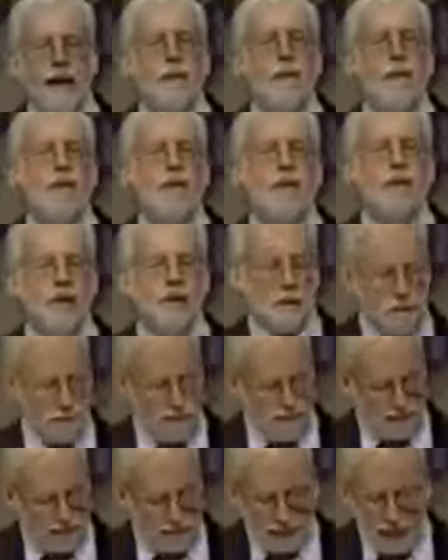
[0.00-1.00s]
he was
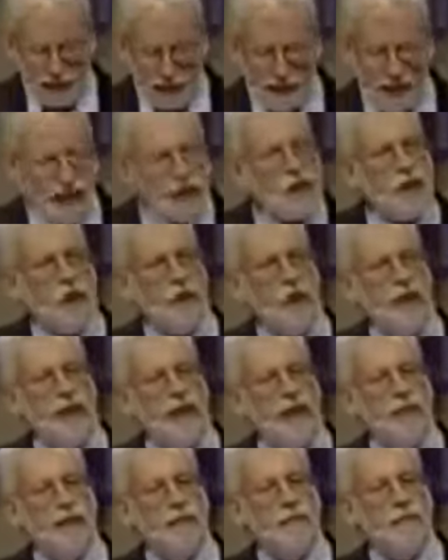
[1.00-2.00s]

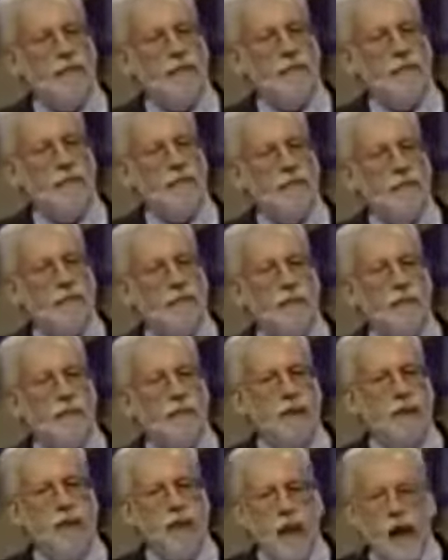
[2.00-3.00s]
essentially
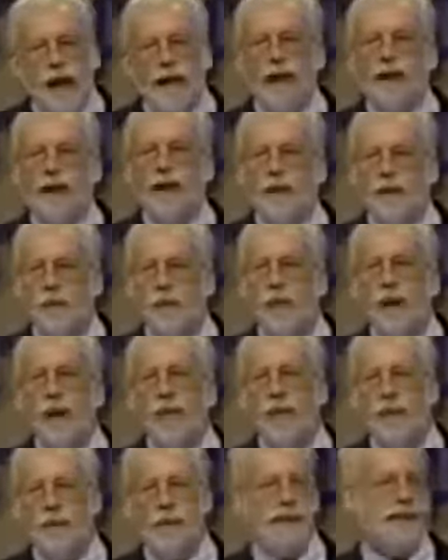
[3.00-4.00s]
cut into
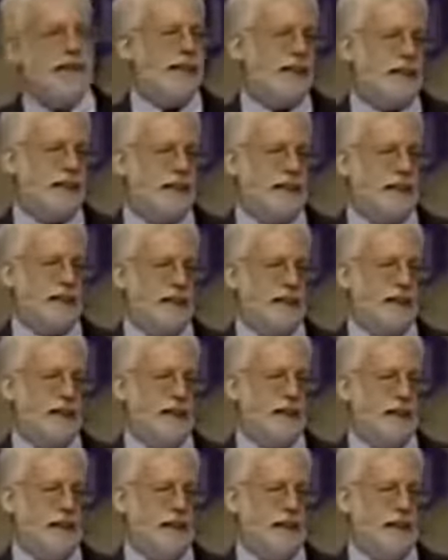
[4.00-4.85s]
12 pieces.